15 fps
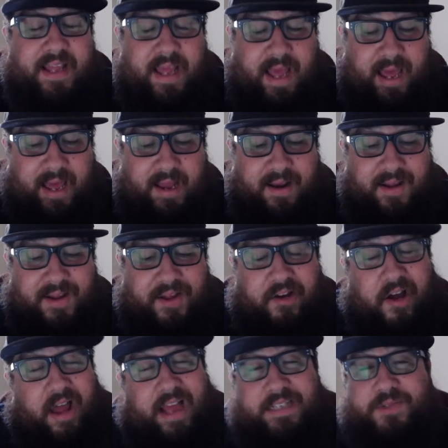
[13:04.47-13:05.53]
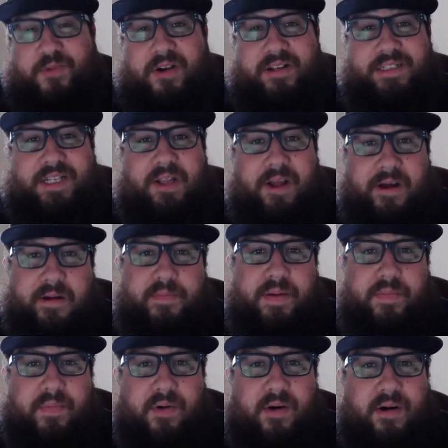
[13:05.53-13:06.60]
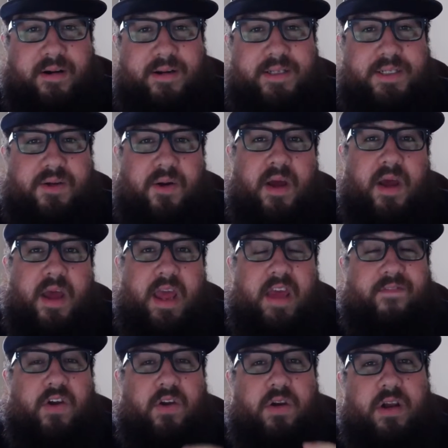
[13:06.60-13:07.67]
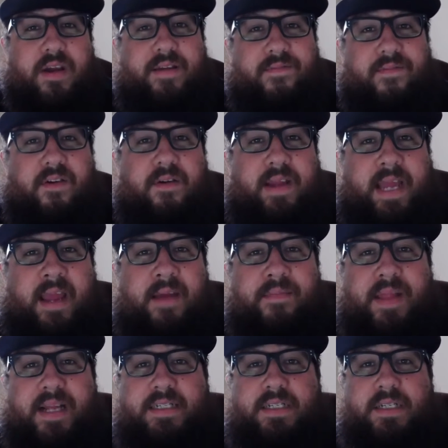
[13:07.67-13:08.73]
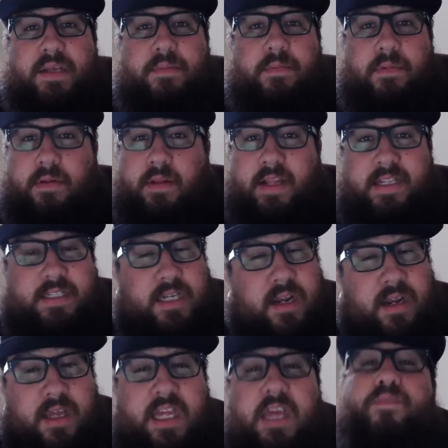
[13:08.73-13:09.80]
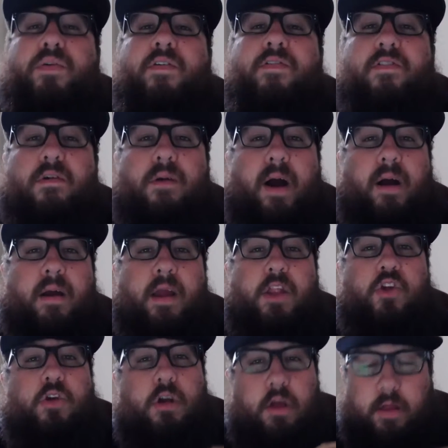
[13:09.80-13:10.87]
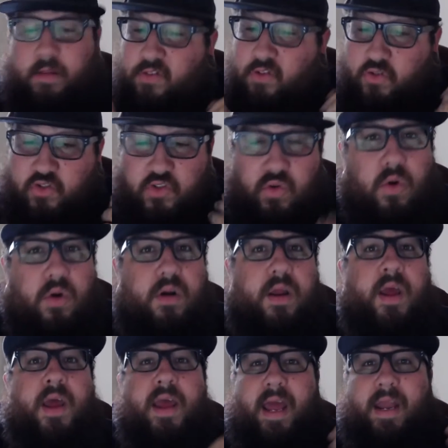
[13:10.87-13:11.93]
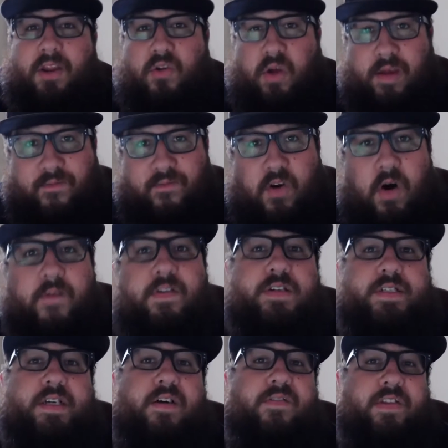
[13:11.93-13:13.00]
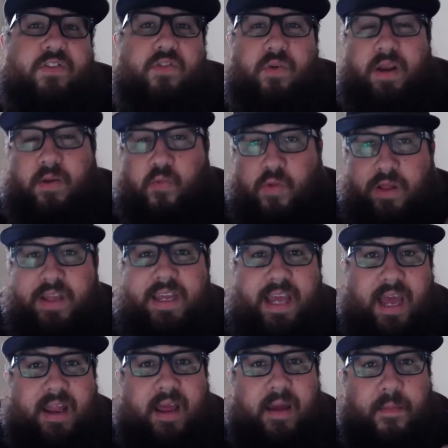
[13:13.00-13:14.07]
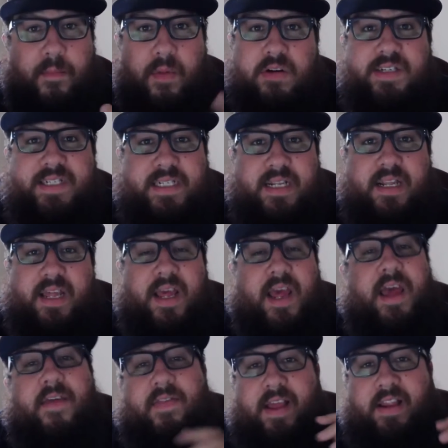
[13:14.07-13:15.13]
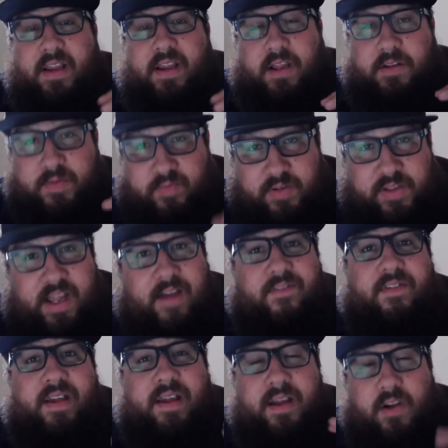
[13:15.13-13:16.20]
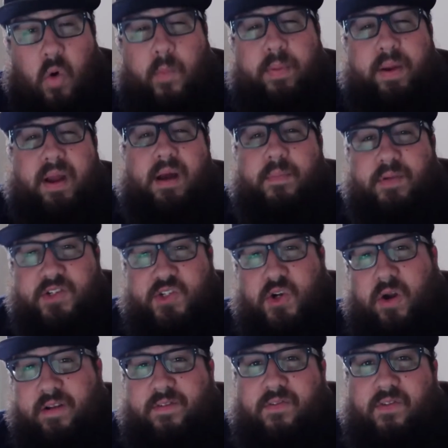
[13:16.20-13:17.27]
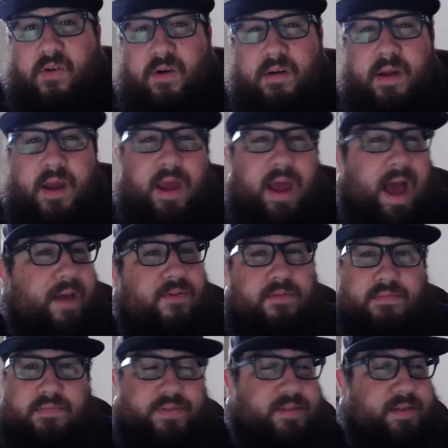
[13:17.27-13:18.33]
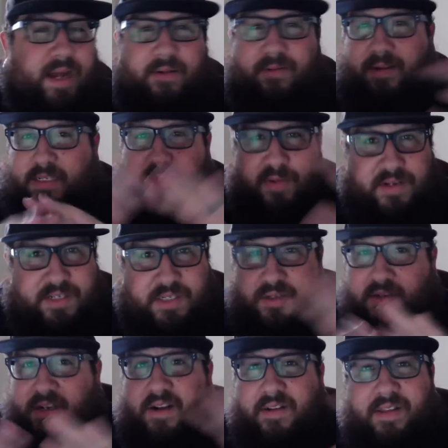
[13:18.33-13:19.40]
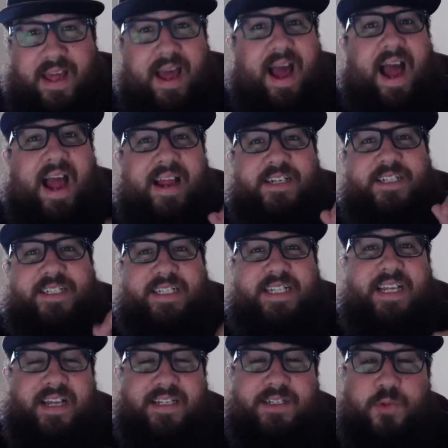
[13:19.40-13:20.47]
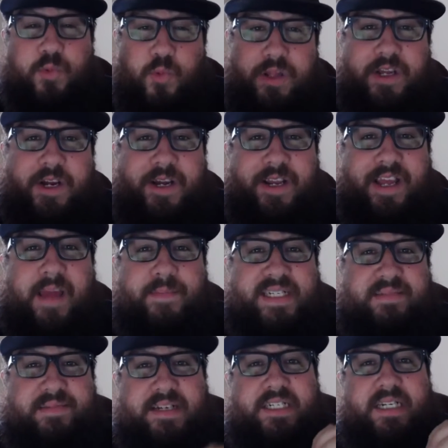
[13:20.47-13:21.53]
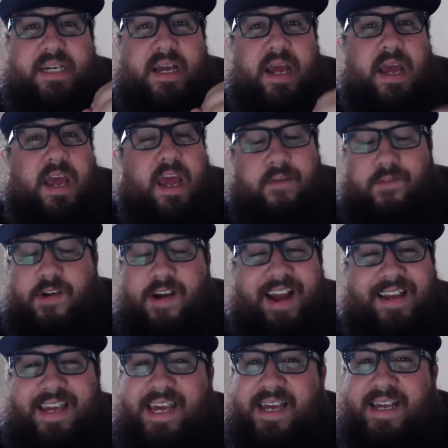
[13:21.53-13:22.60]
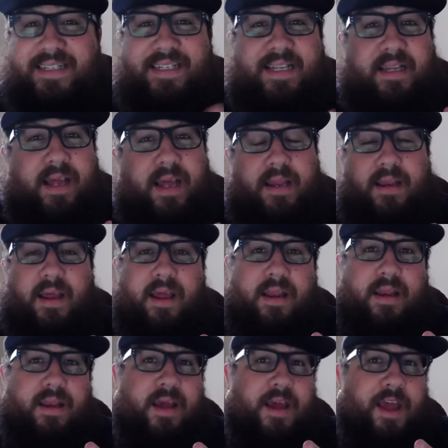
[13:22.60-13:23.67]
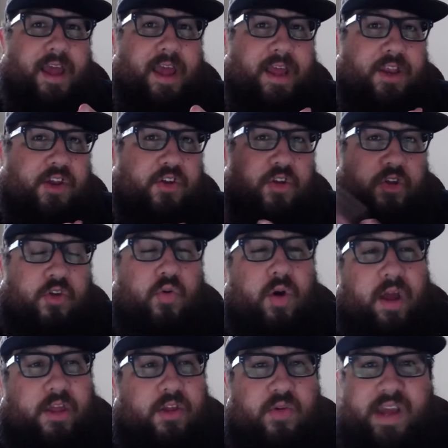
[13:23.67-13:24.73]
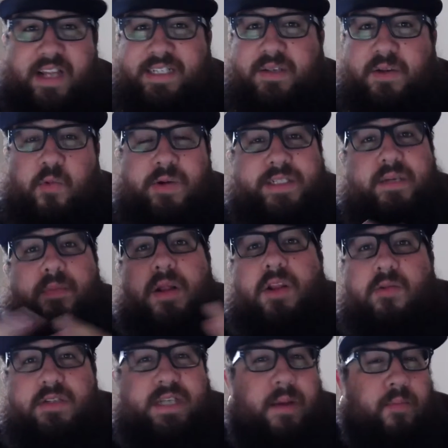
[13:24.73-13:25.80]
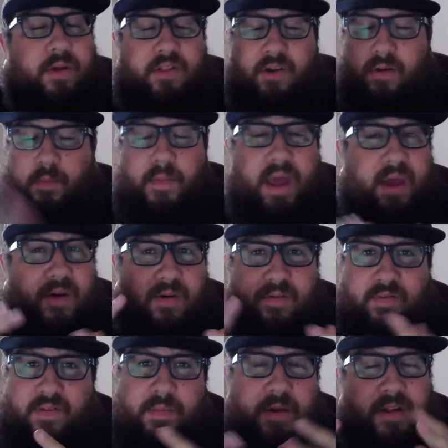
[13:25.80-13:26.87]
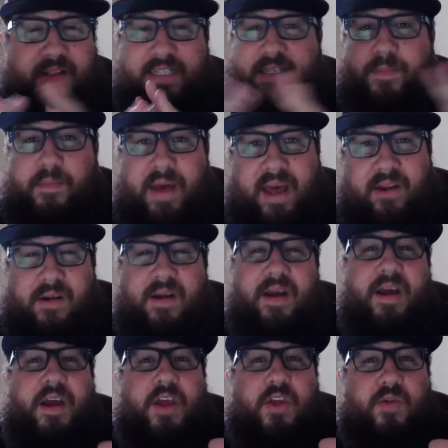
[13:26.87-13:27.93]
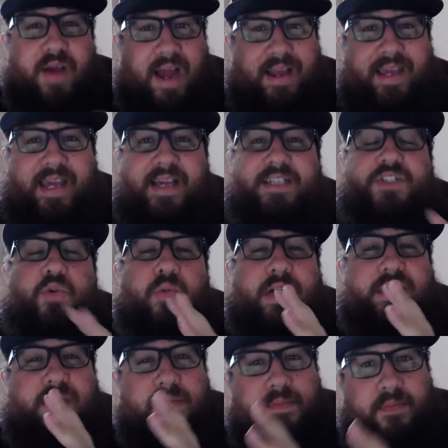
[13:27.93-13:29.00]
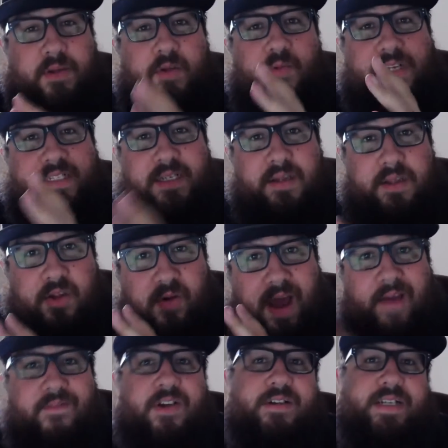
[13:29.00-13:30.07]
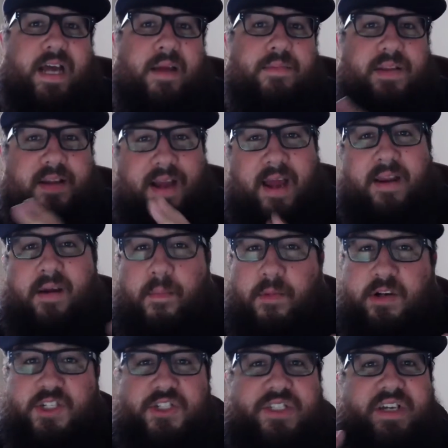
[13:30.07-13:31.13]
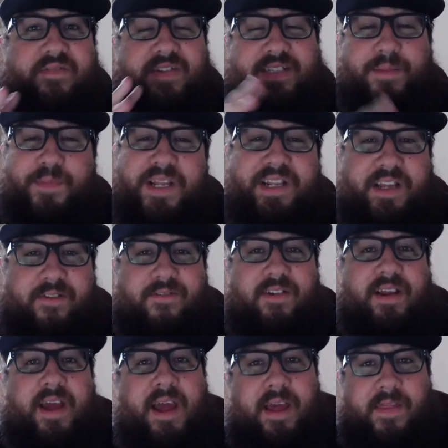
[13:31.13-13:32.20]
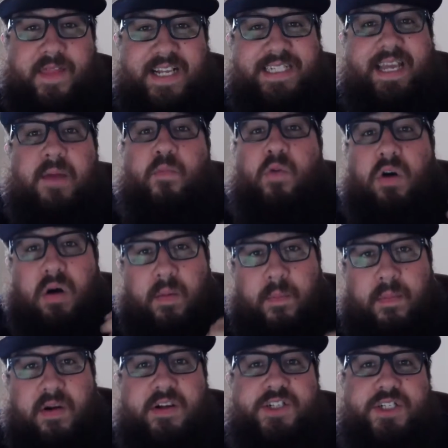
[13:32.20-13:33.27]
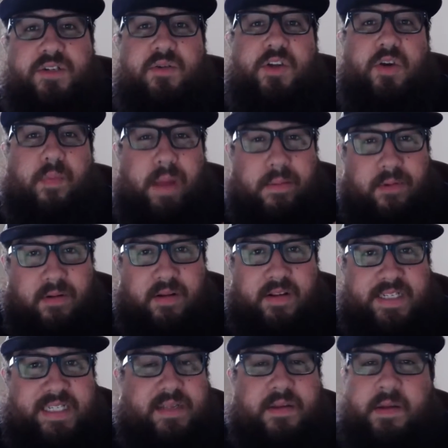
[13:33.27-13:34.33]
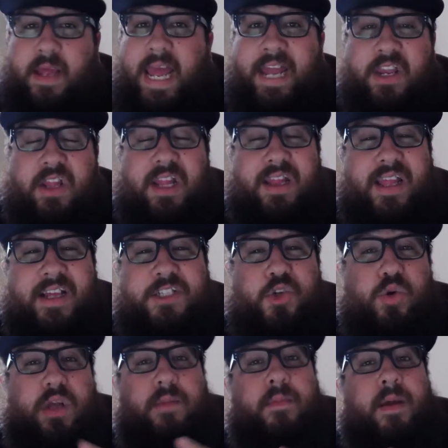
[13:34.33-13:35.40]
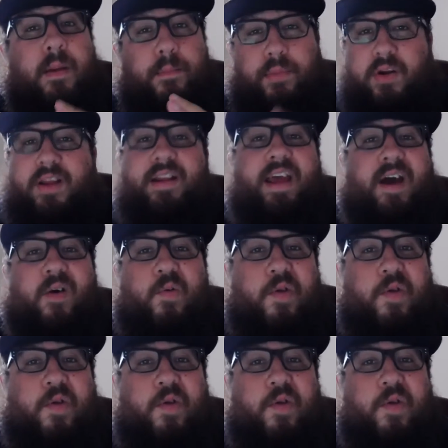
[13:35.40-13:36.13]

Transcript: and as well as a lot of people are. So if you're looking for a game that's going to keep you for a while, and it's a story, and you can involve yourself into it and really get immersed in it, then definitely go pick up Uncharted 4. I don't get sponsored, none of that. I just think it's a really good game, especially if you got kids and you want some alone time when you're a male or female. It doesn't matter. You got kids, you have your time to kind of immerse yourself in something different. This game will immerse you. You'll be able to and the thing is, you can put it down,